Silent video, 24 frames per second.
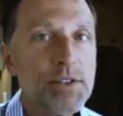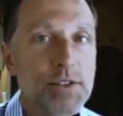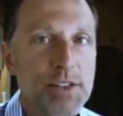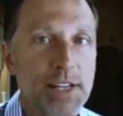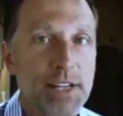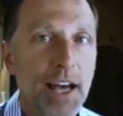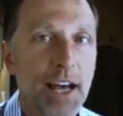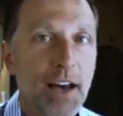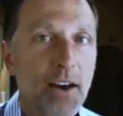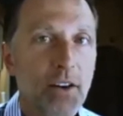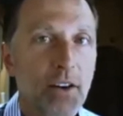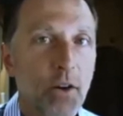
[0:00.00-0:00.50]

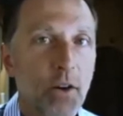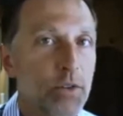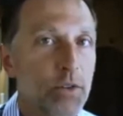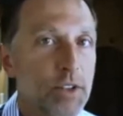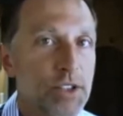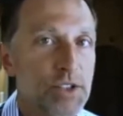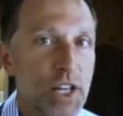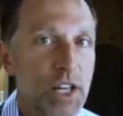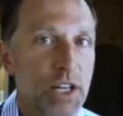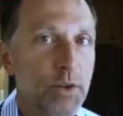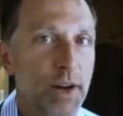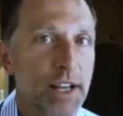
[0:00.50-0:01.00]
cell only
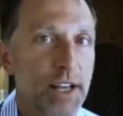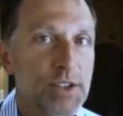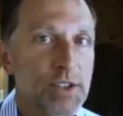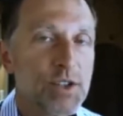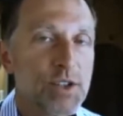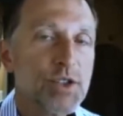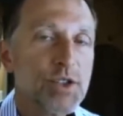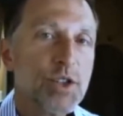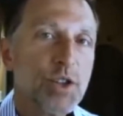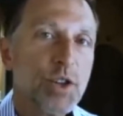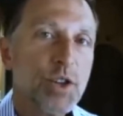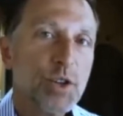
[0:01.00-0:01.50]
generates
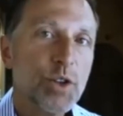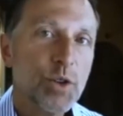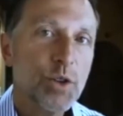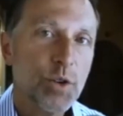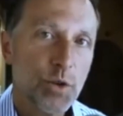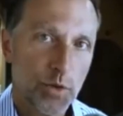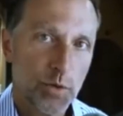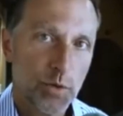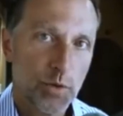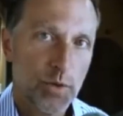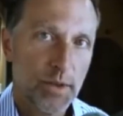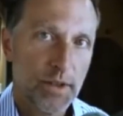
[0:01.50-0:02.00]

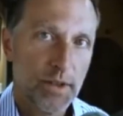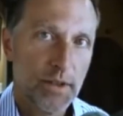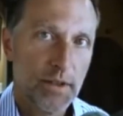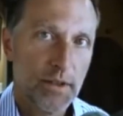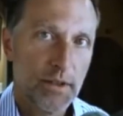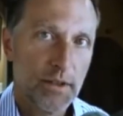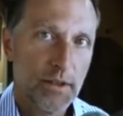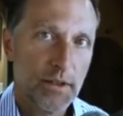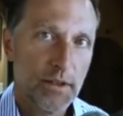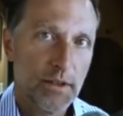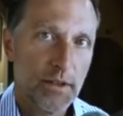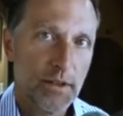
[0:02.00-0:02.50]
2,
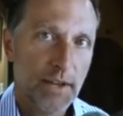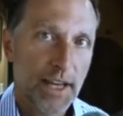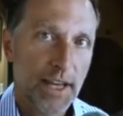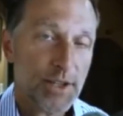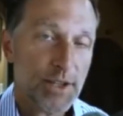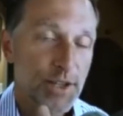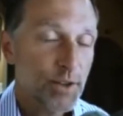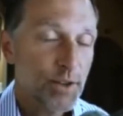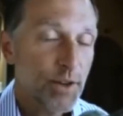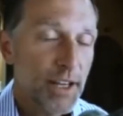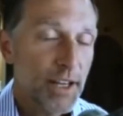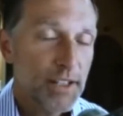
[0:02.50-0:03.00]
okay,
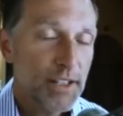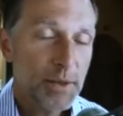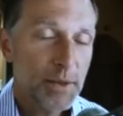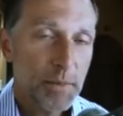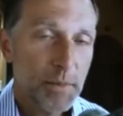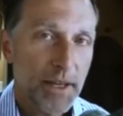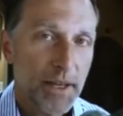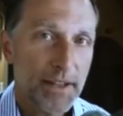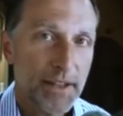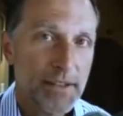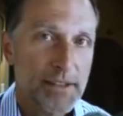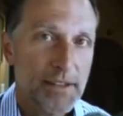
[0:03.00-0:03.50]
2
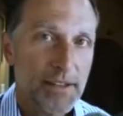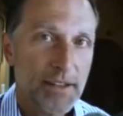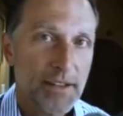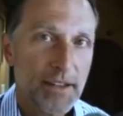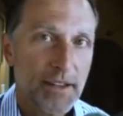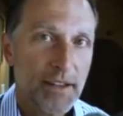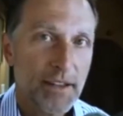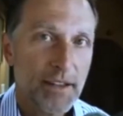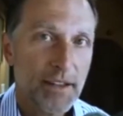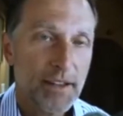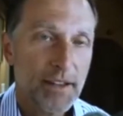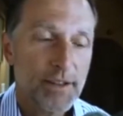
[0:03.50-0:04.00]
ATPs.
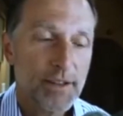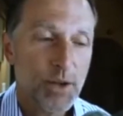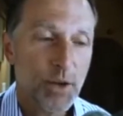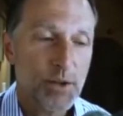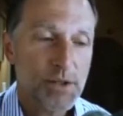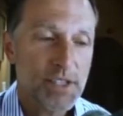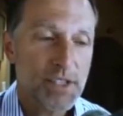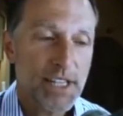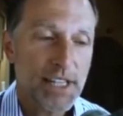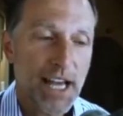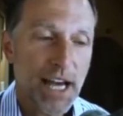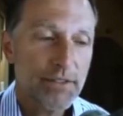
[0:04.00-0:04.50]
So
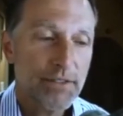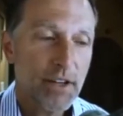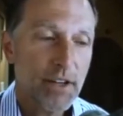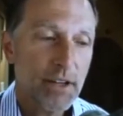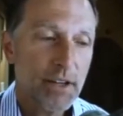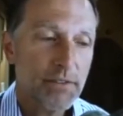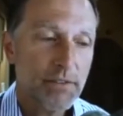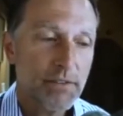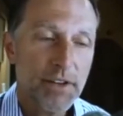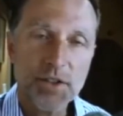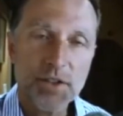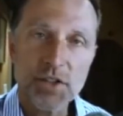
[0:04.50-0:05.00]
it's not very
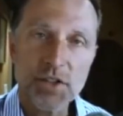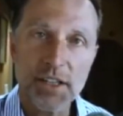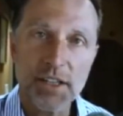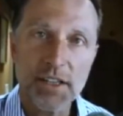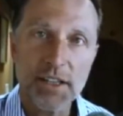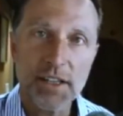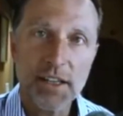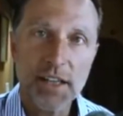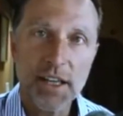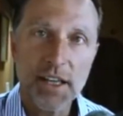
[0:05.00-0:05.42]
efficient.